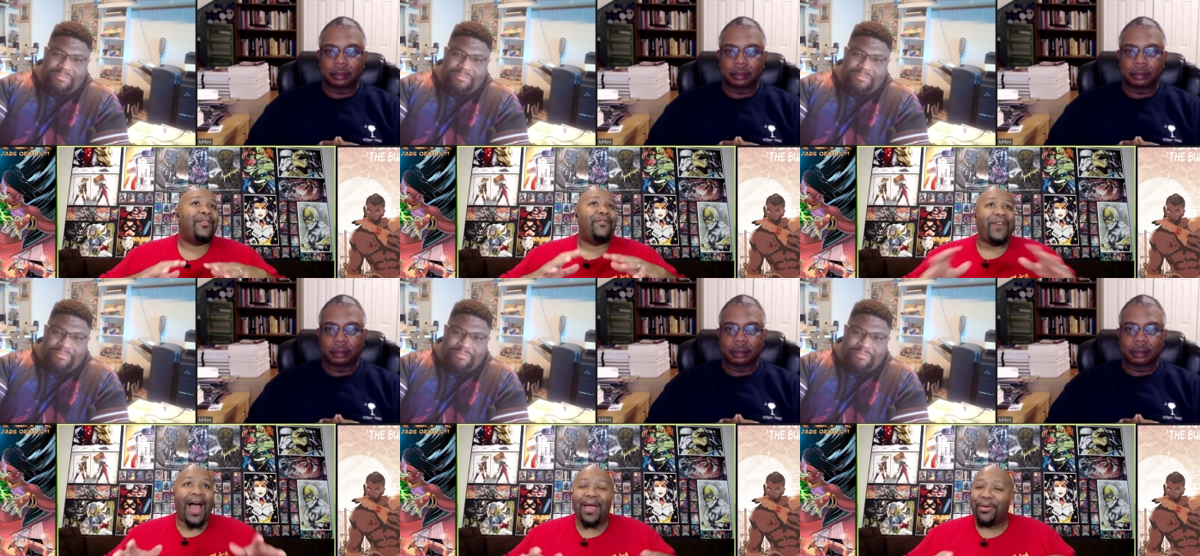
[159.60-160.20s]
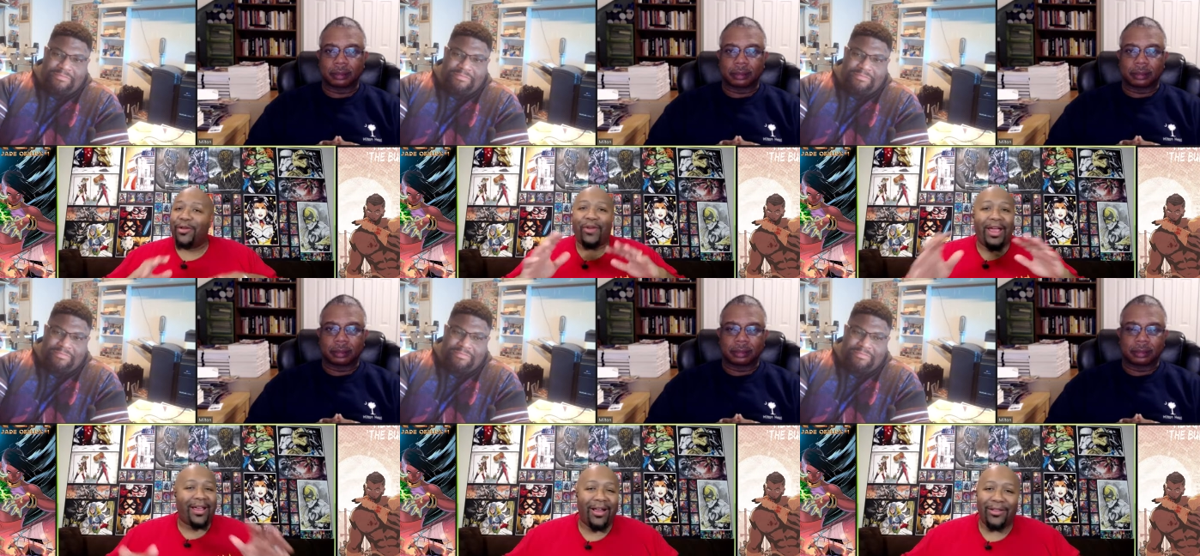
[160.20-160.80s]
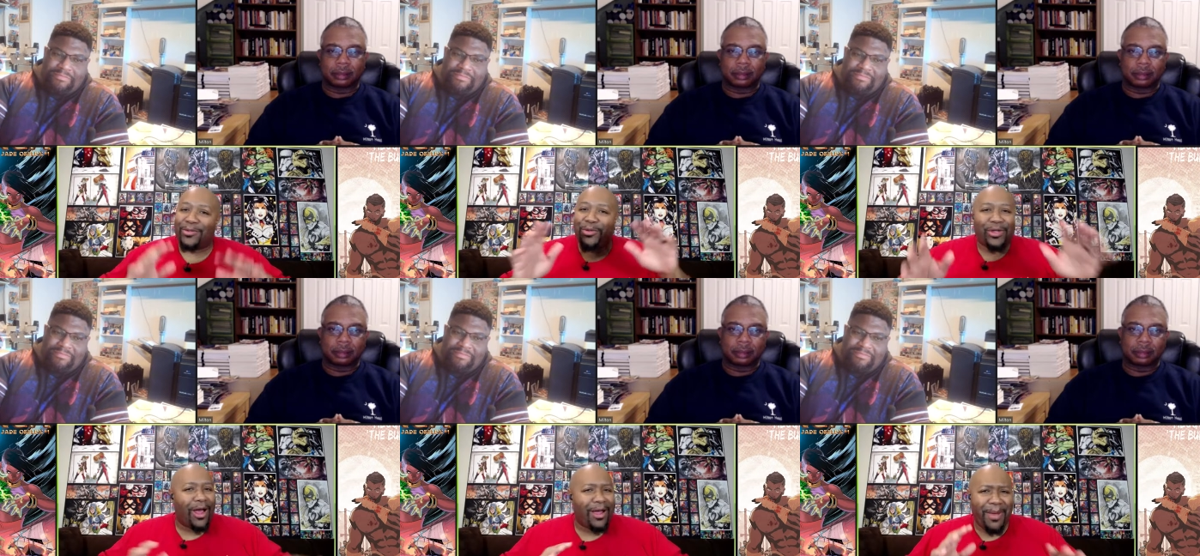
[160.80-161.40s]
Speaker 1: vibrant, great colors. We'll
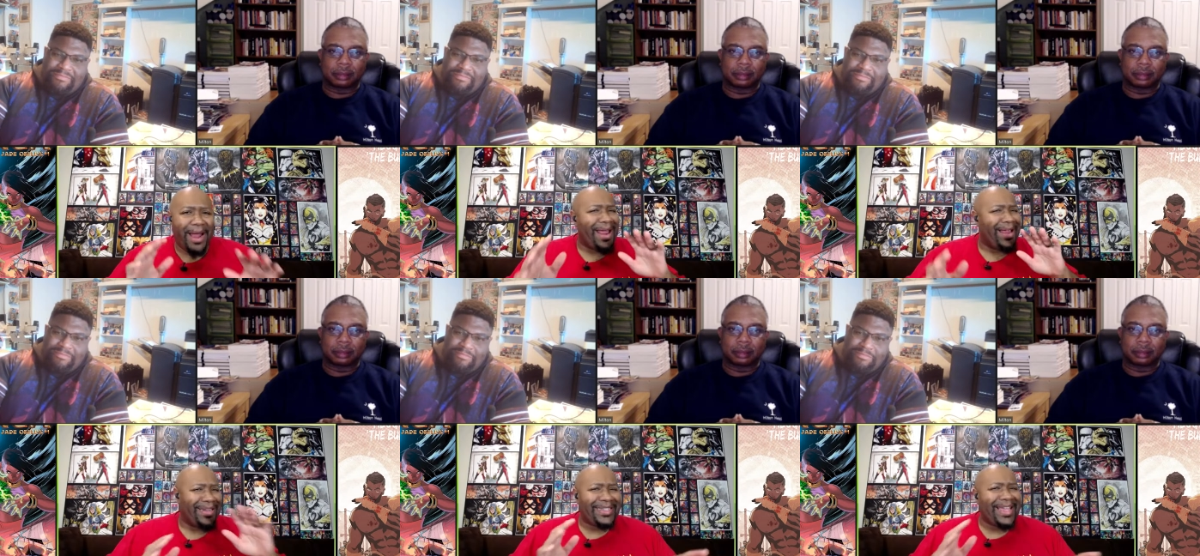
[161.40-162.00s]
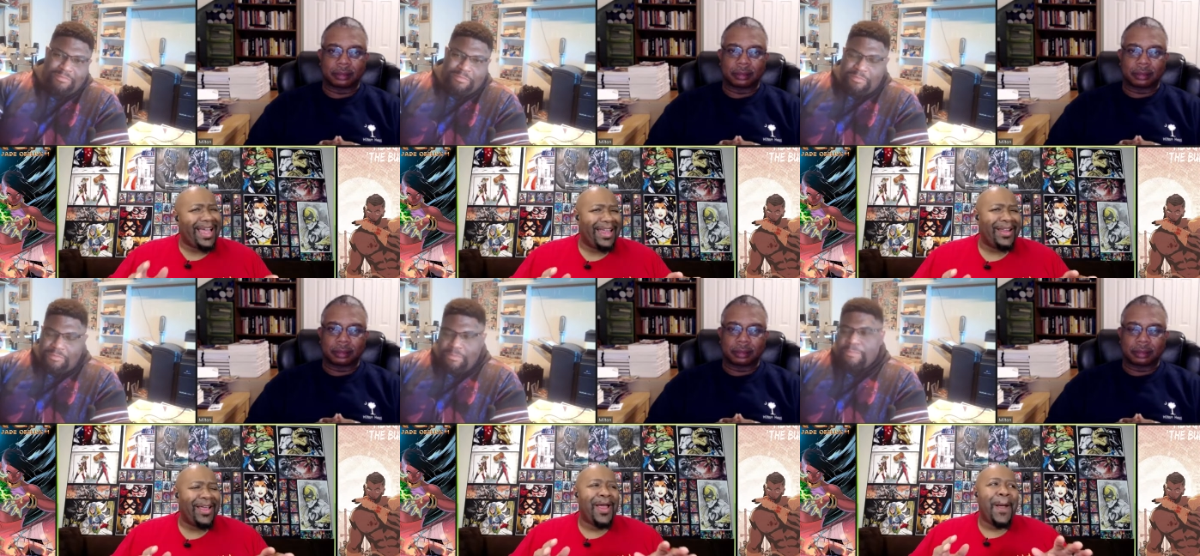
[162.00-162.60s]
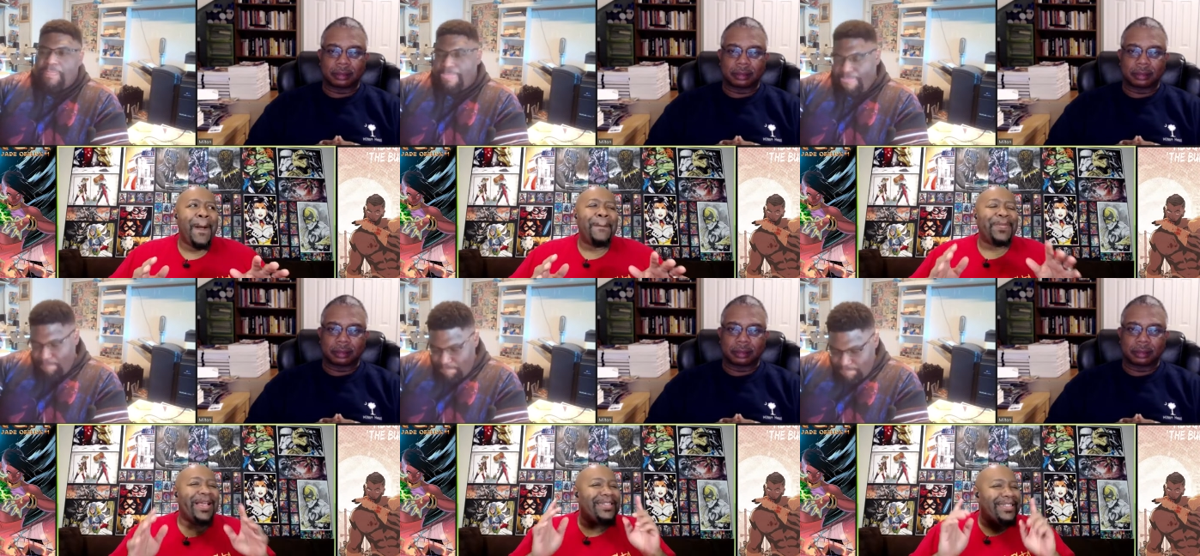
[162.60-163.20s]
talk about it in a second.
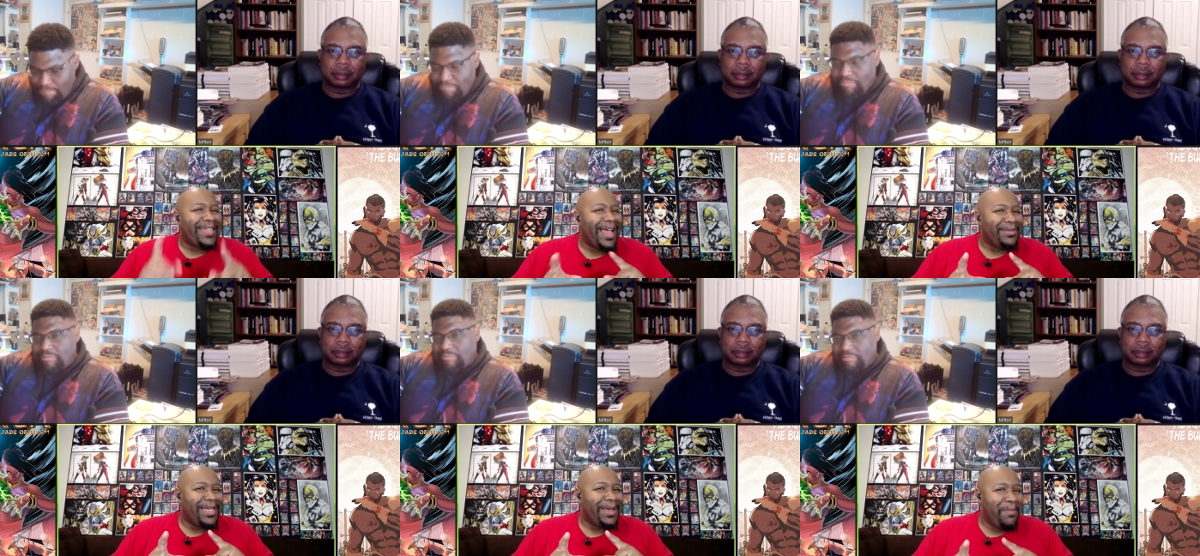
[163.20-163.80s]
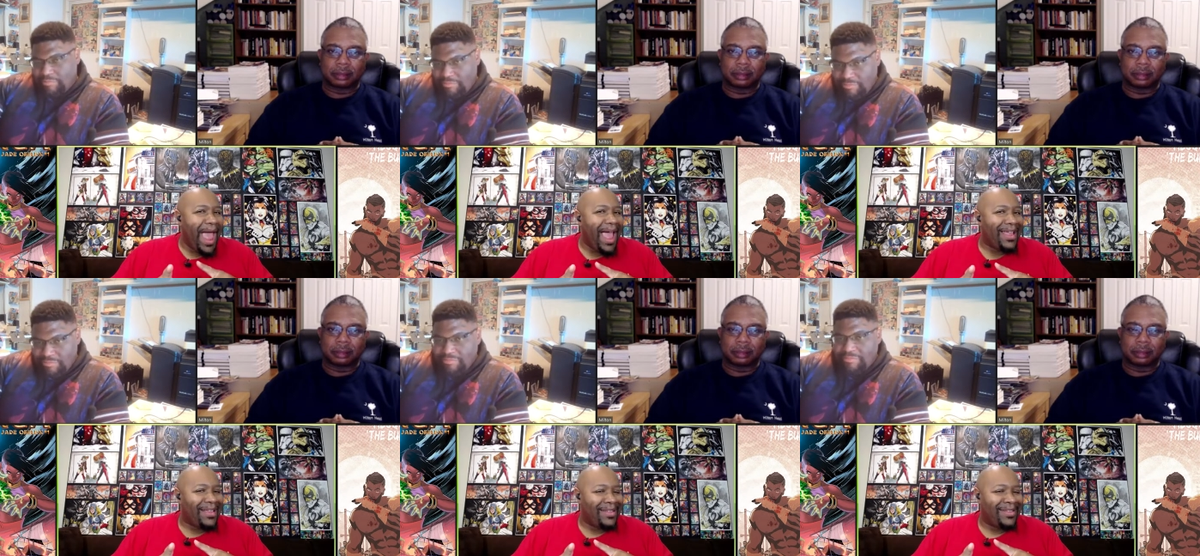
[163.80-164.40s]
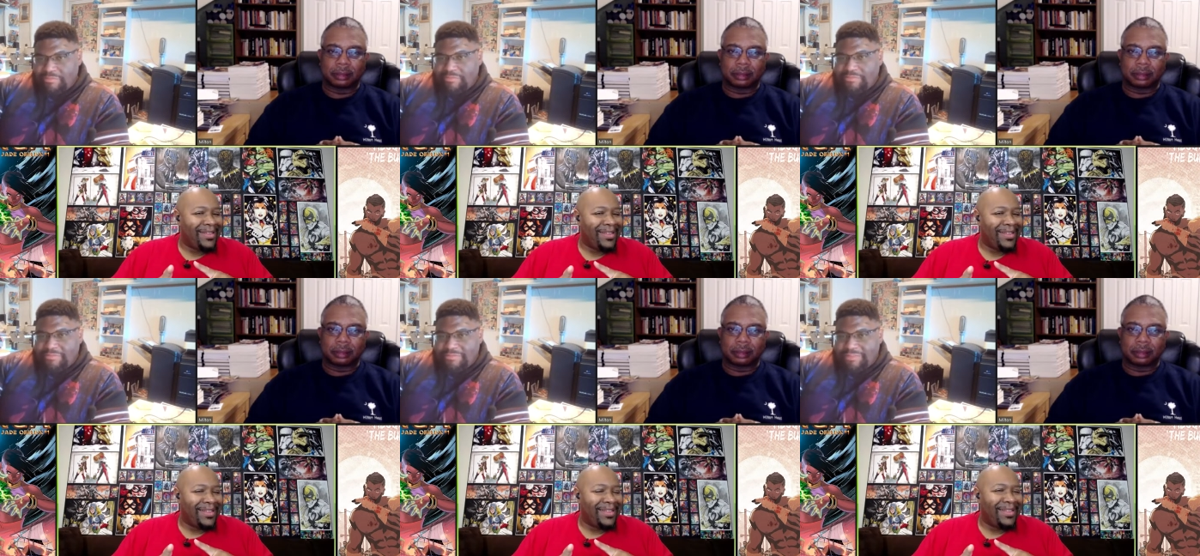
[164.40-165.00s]
Is the same team back?
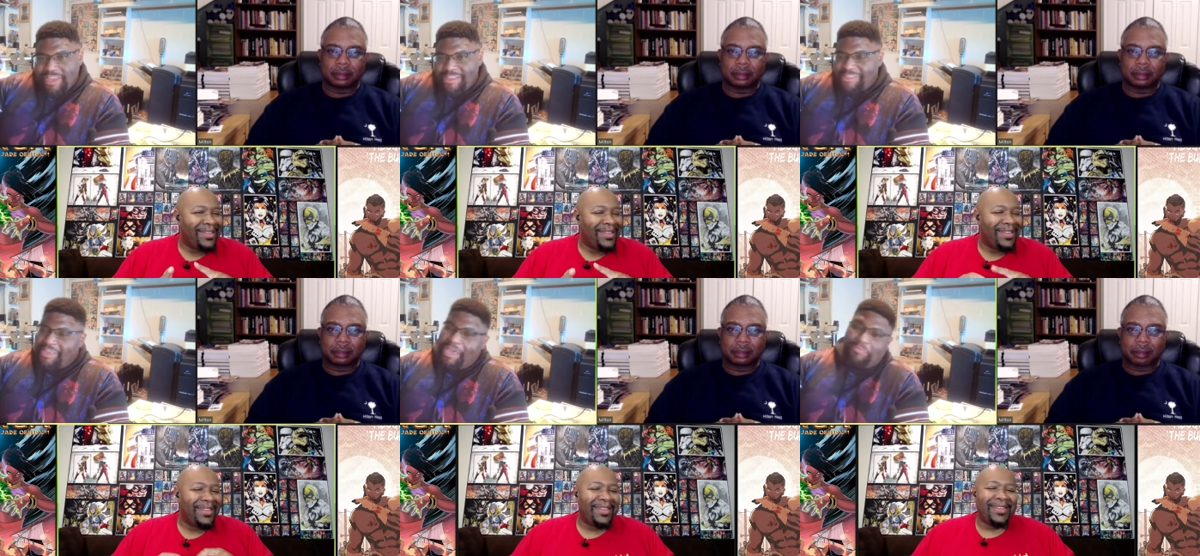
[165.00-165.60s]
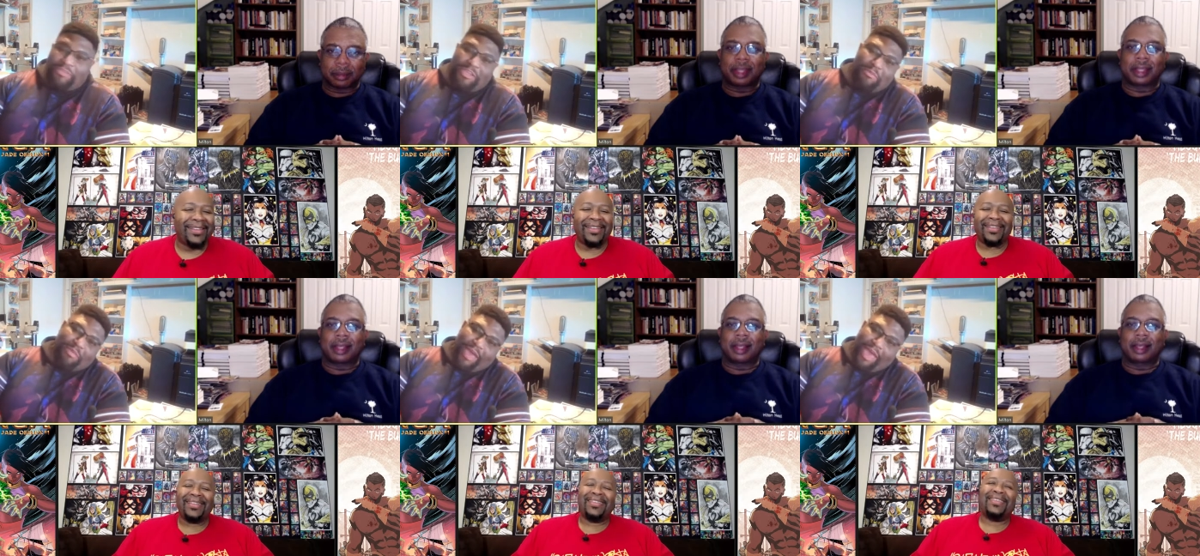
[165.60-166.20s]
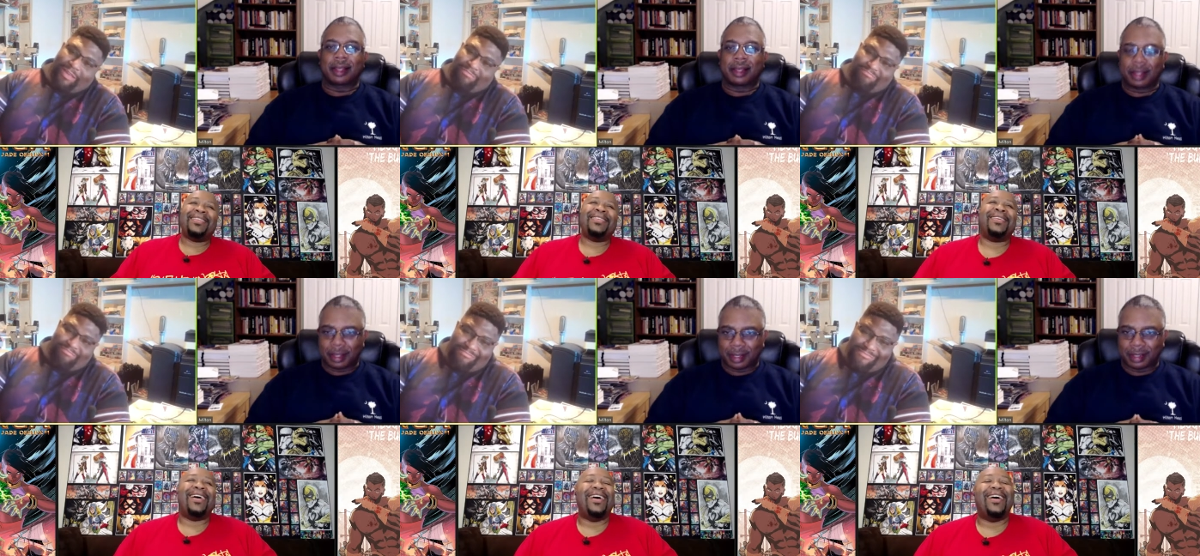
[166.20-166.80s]
Speaker 2: Same team back.
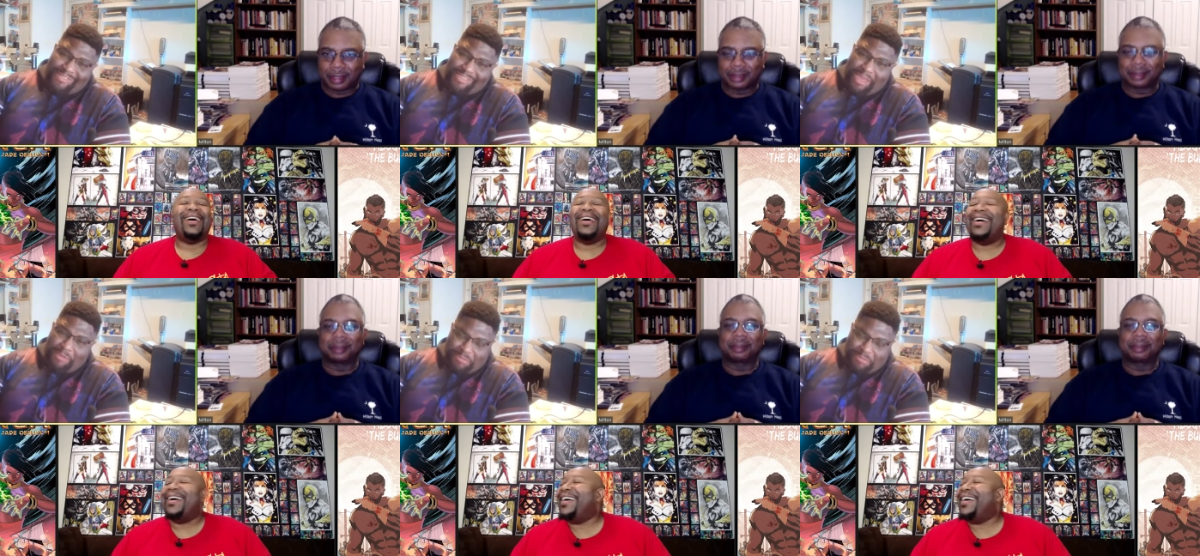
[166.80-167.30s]
Same